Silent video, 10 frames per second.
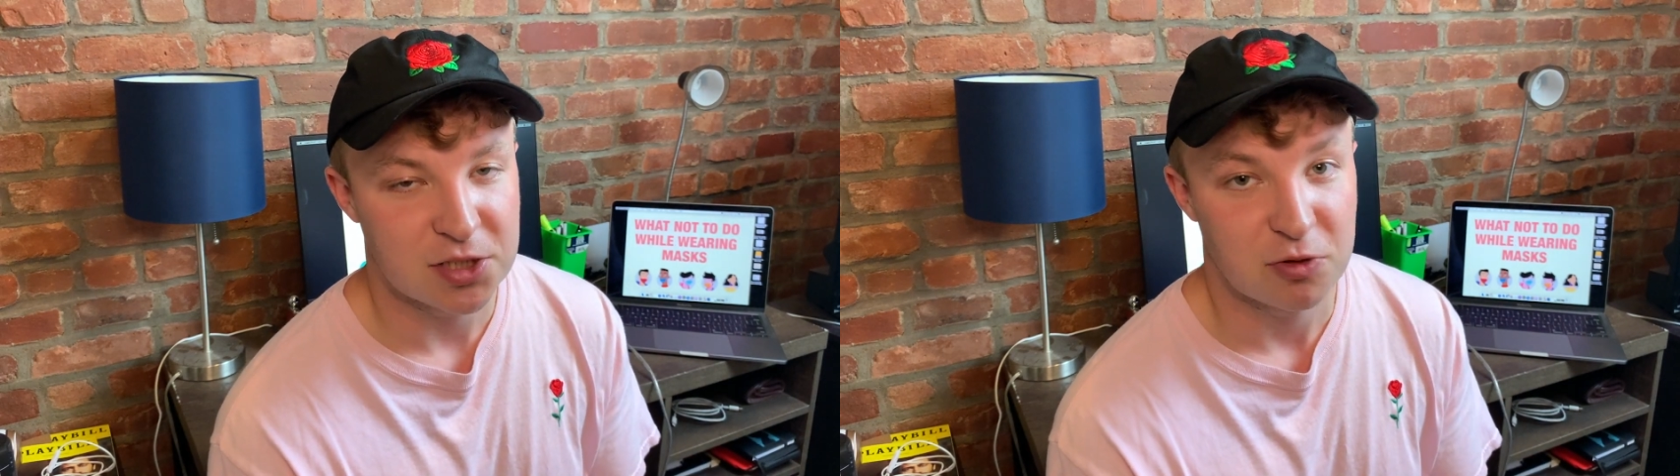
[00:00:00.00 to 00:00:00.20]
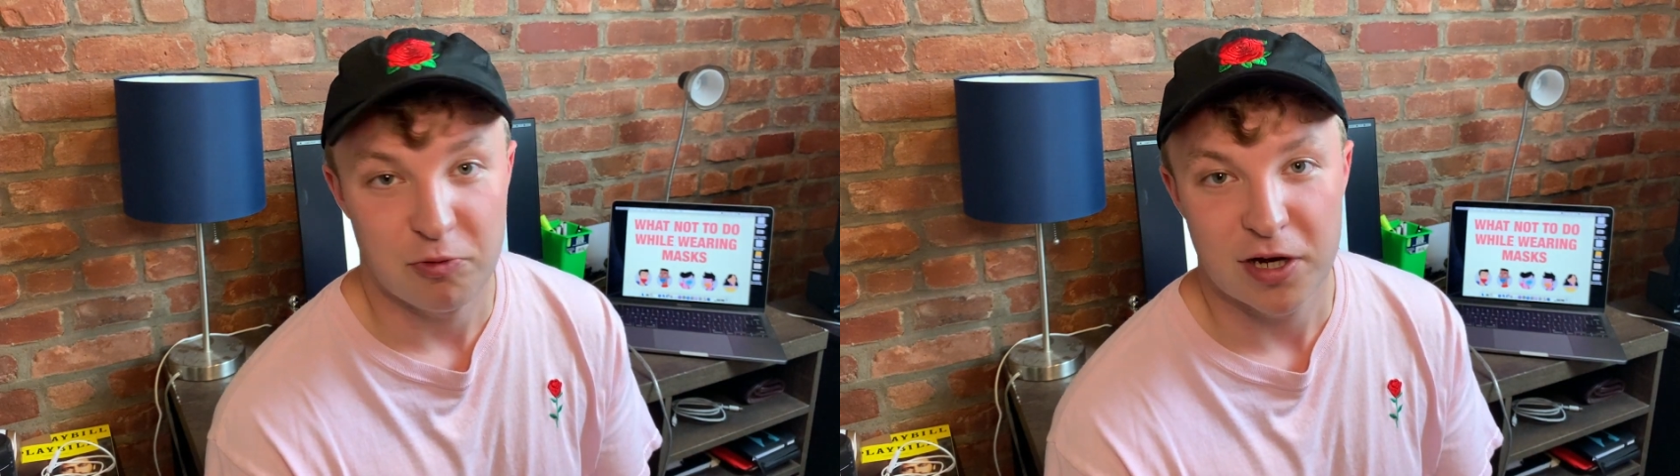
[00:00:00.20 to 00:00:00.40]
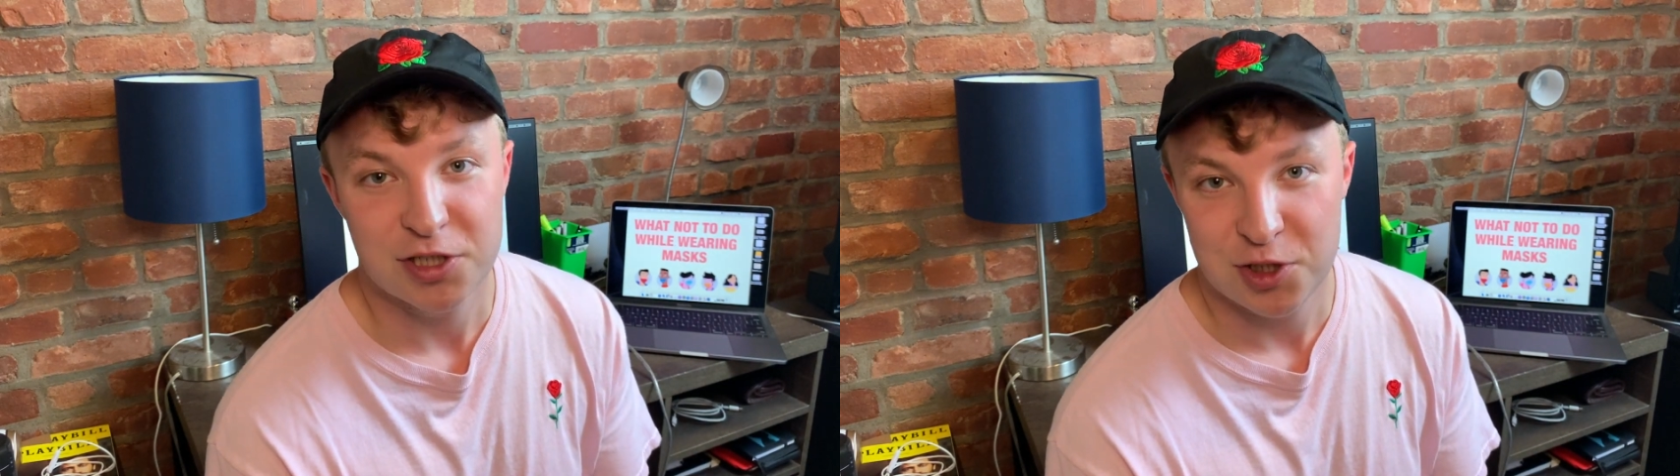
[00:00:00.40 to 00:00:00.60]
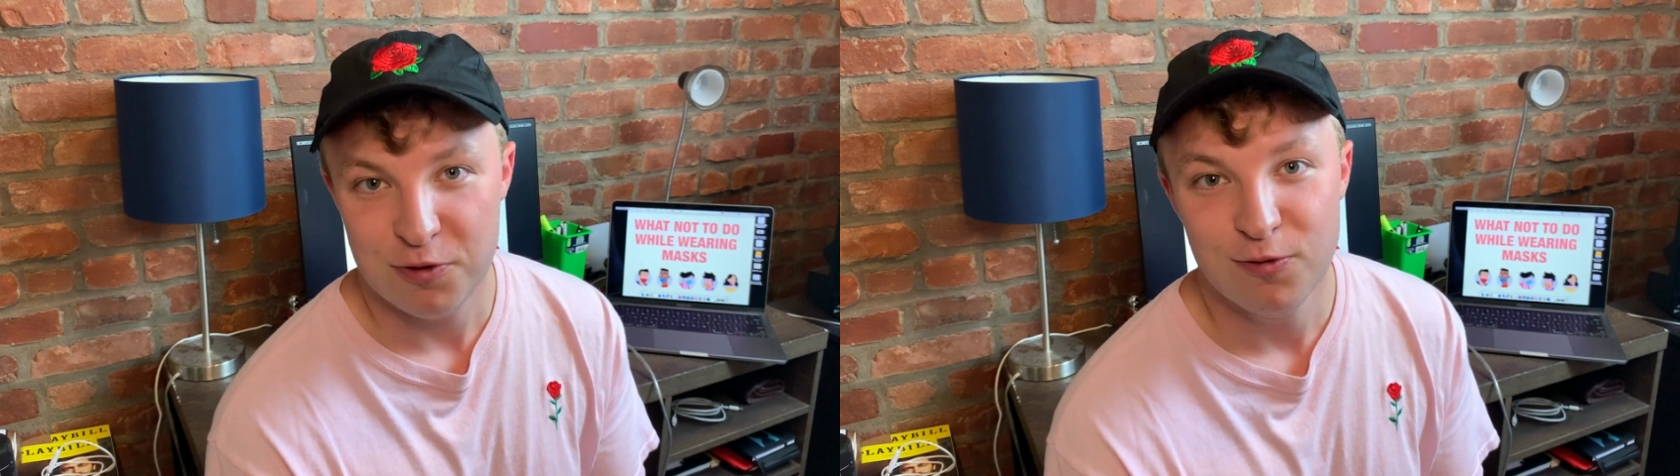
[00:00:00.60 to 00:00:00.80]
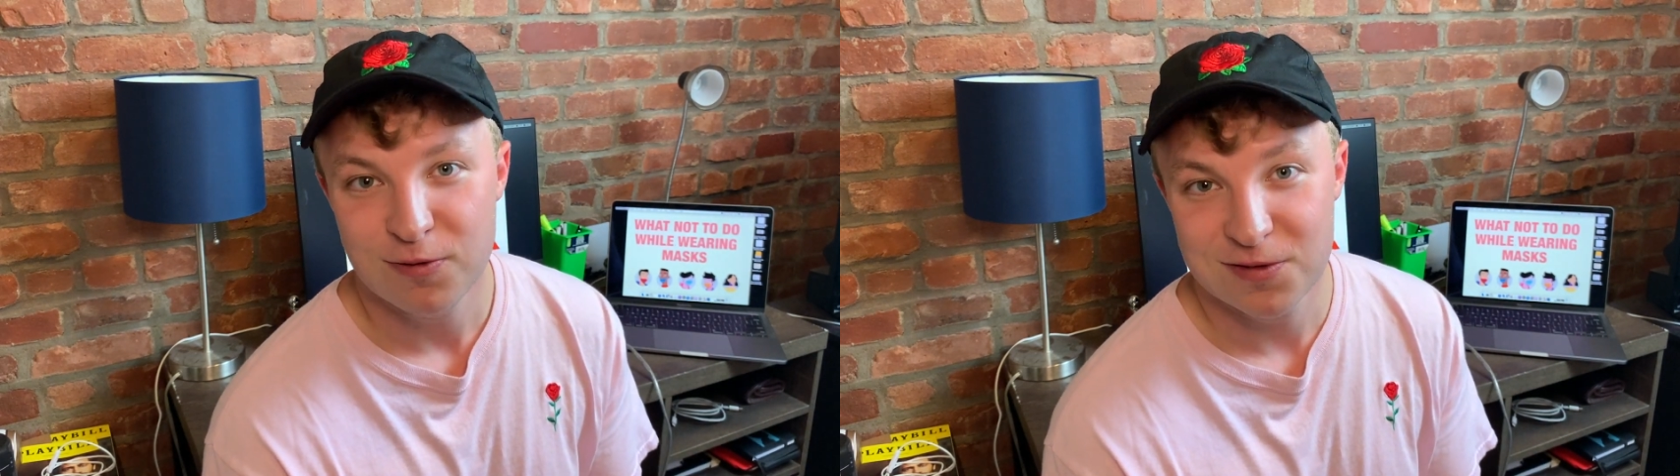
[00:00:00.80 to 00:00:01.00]
to rush
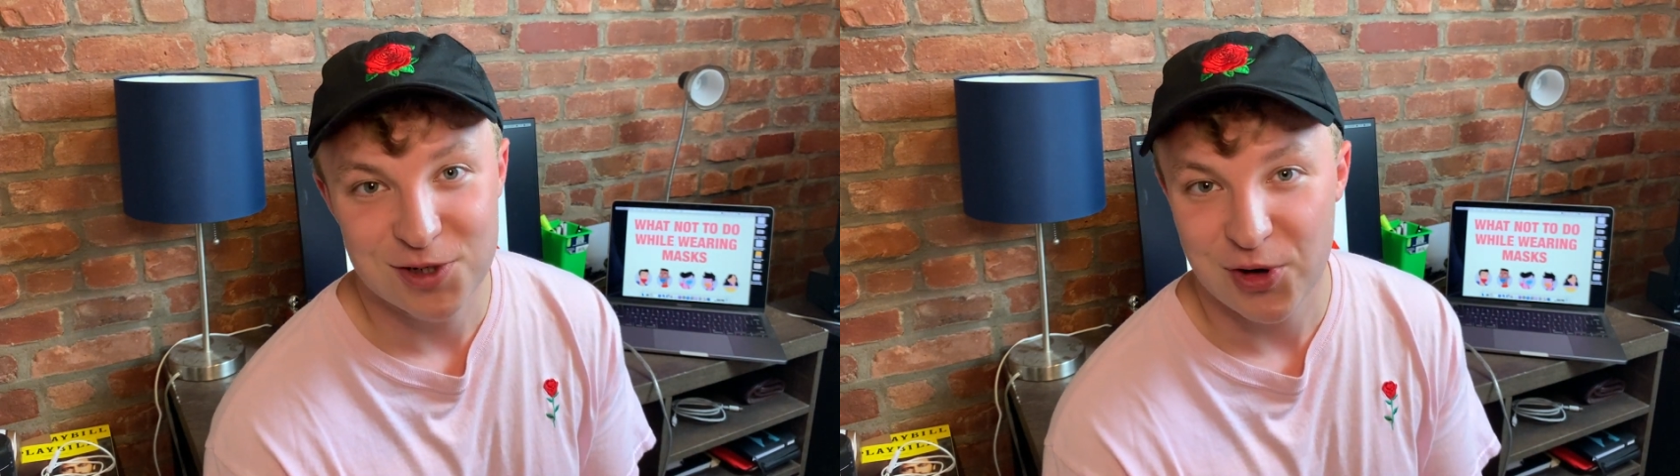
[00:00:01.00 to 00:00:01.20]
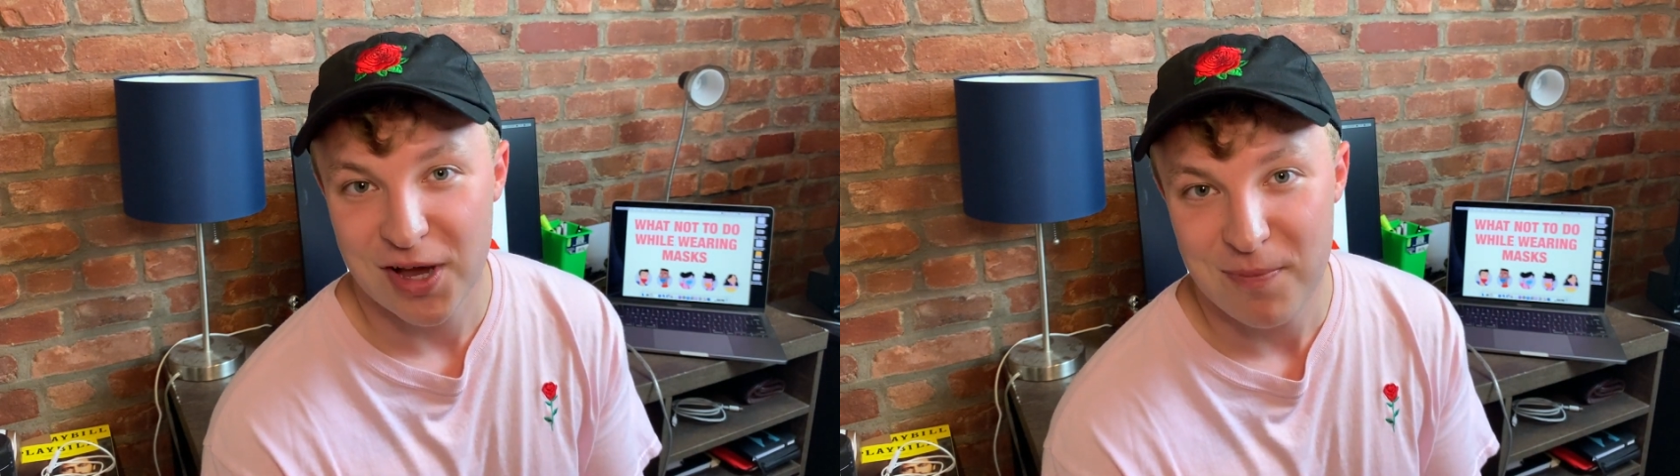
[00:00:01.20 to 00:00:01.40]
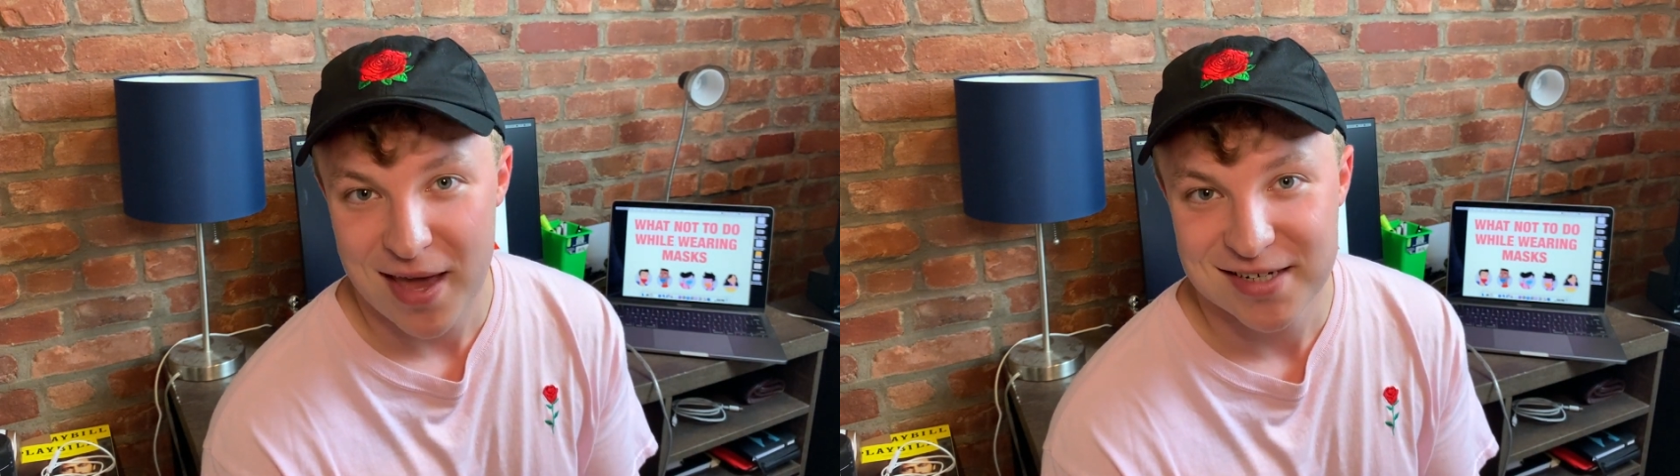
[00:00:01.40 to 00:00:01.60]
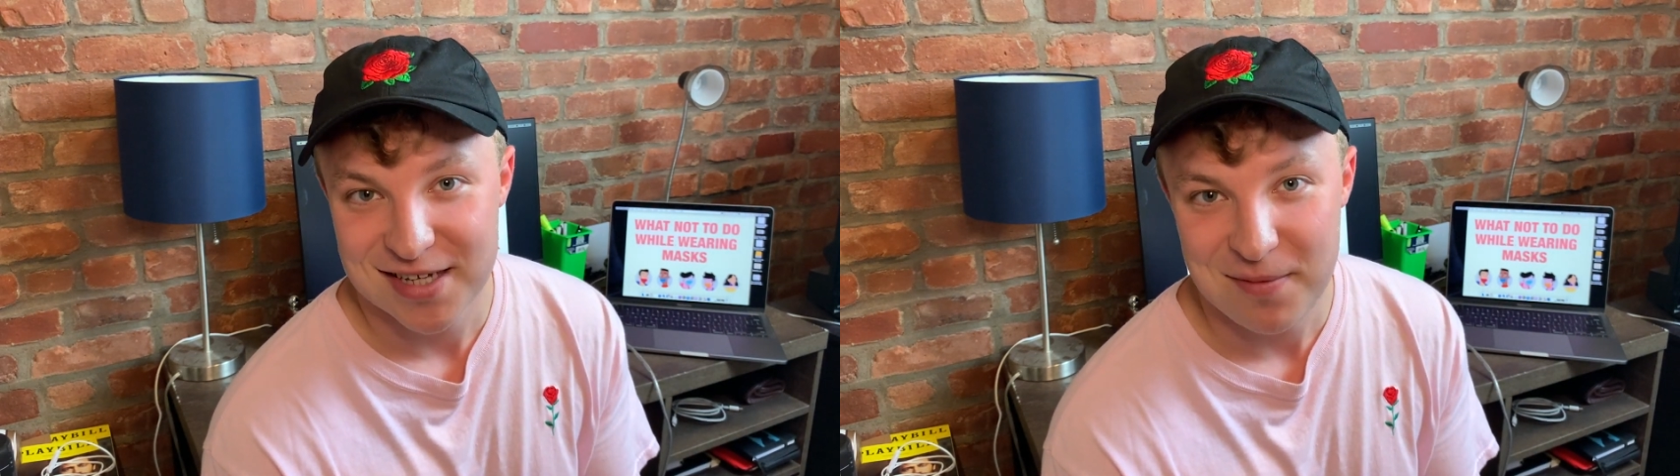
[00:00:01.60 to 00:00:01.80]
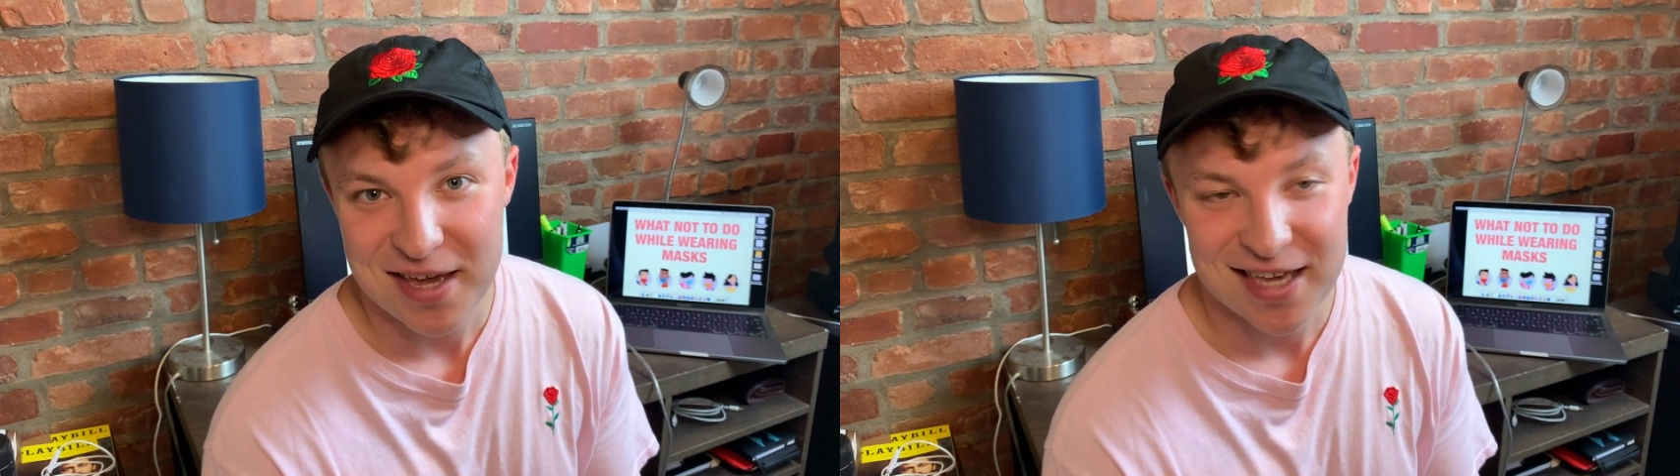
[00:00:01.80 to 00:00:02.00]
to during a
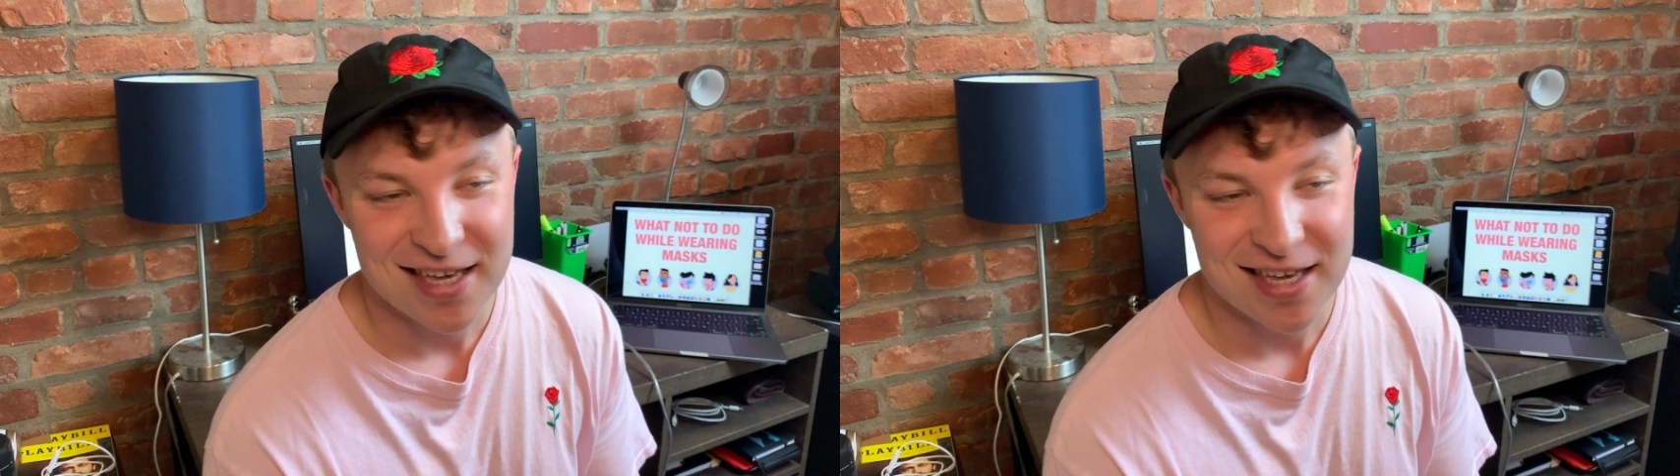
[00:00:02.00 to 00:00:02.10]
pandemic.